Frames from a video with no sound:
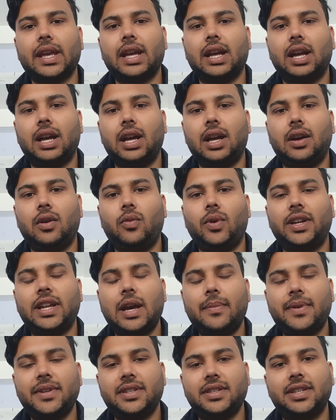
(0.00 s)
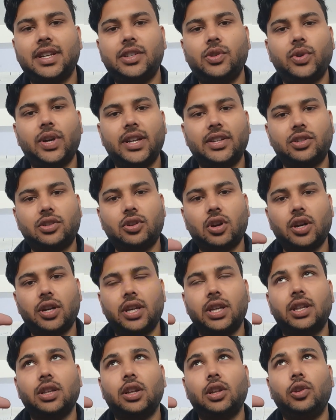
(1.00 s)
What happens is that you get
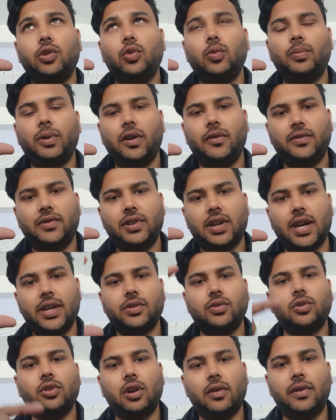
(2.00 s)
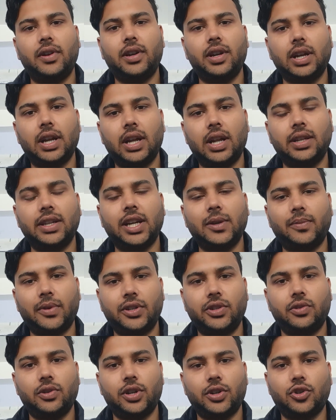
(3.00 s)
stuck in the loop of trying to cover that
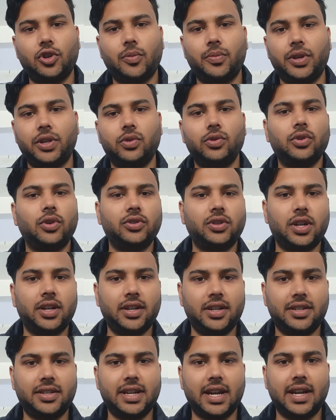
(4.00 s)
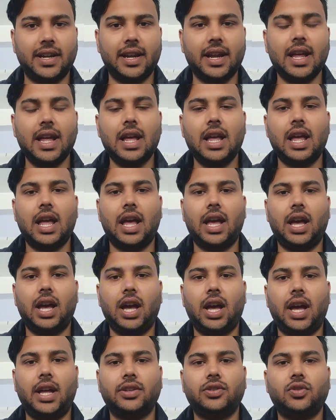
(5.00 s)
particular topic you don't understand,
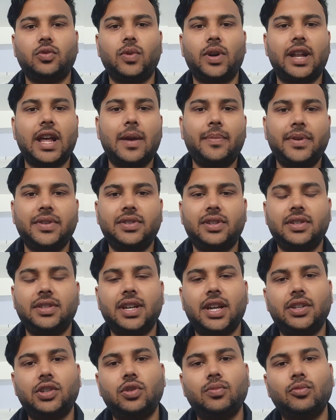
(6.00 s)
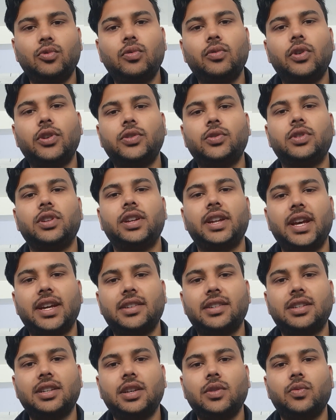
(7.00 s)
and so what happens is that you move on to the
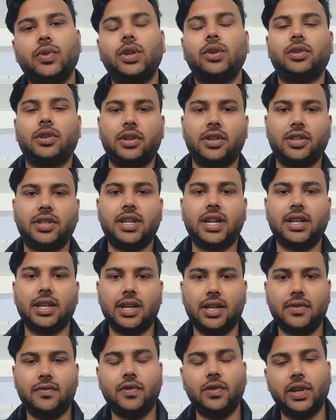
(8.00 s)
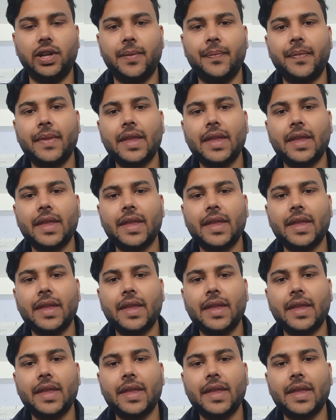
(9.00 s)
next thing without understanding it fully.